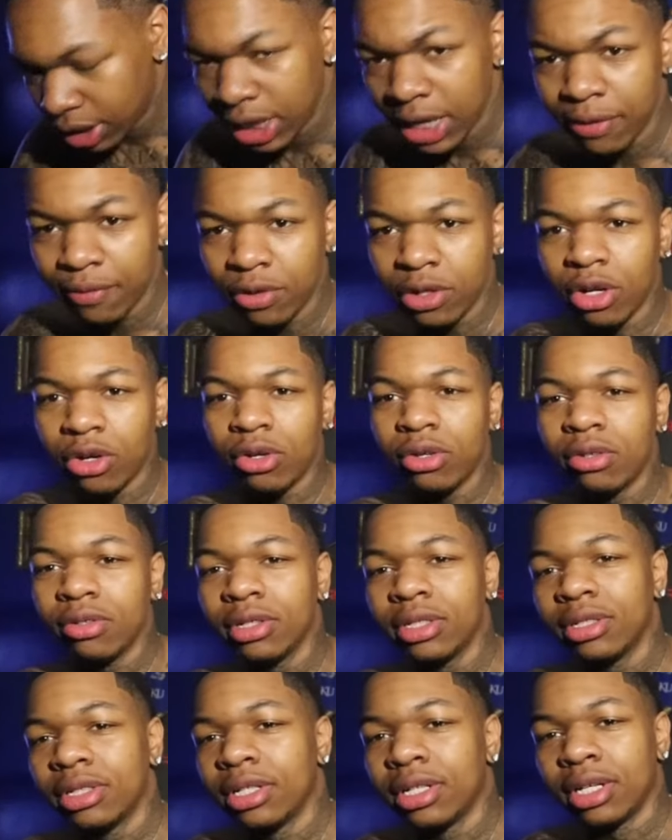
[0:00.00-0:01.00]
Even though
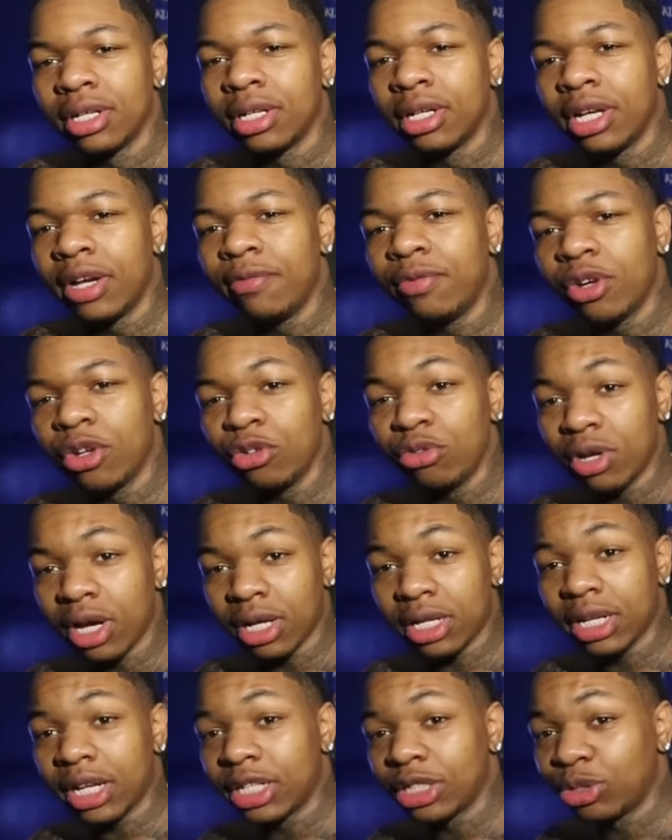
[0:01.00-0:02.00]
you're not
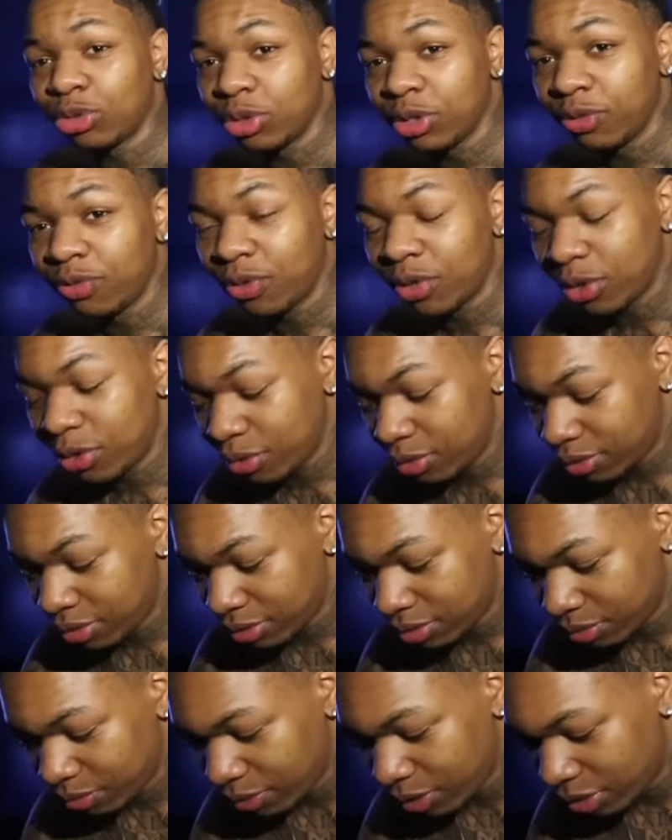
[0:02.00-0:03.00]
class 24,
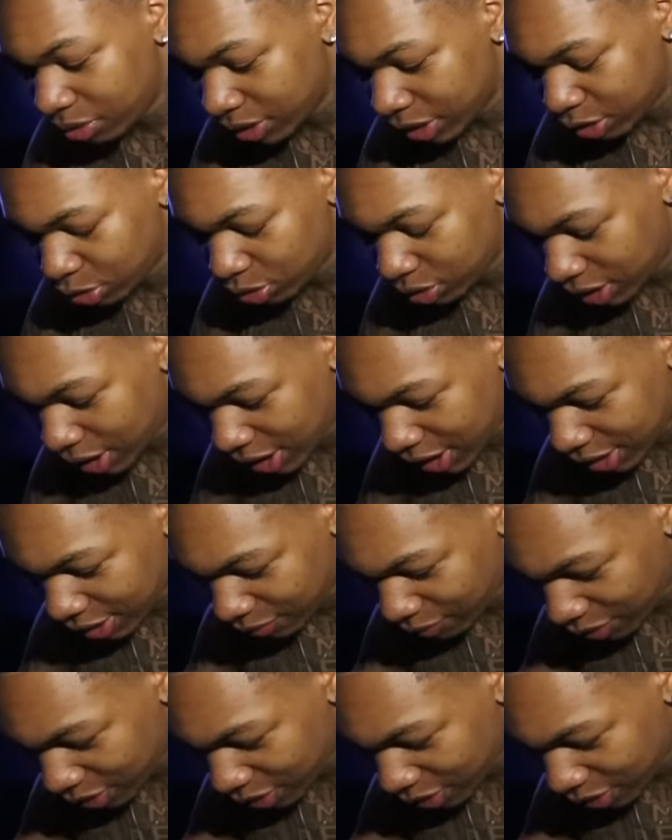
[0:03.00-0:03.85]
we gonna let you slide in the